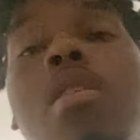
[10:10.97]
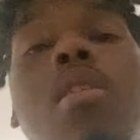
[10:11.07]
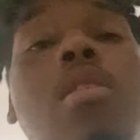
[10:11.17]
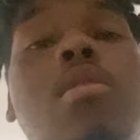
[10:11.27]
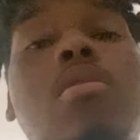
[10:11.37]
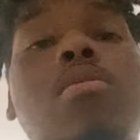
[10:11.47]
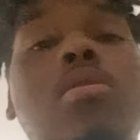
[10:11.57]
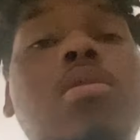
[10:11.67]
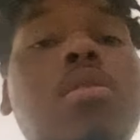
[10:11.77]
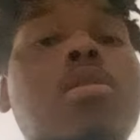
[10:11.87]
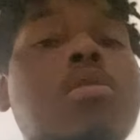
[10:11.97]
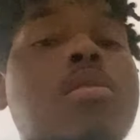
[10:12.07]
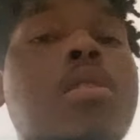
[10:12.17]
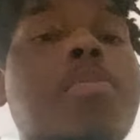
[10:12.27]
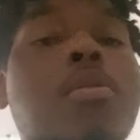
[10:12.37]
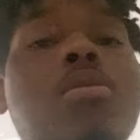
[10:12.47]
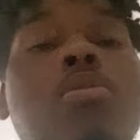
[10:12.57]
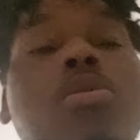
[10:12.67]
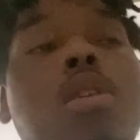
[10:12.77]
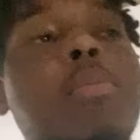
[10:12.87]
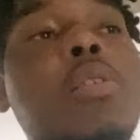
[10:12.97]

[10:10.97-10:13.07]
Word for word: and you know what I'm saying? Keep on doing what y'all be